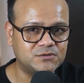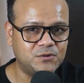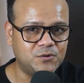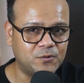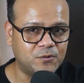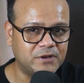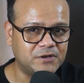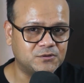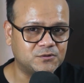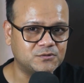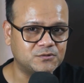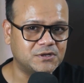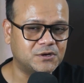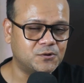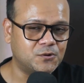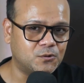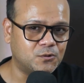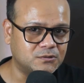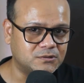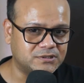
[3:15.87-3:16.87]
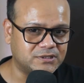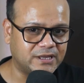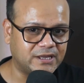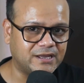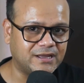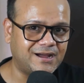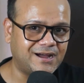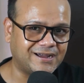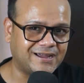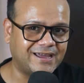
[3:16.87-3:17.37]
going through the whole thing
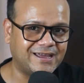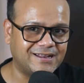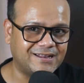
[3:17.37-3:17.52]
again and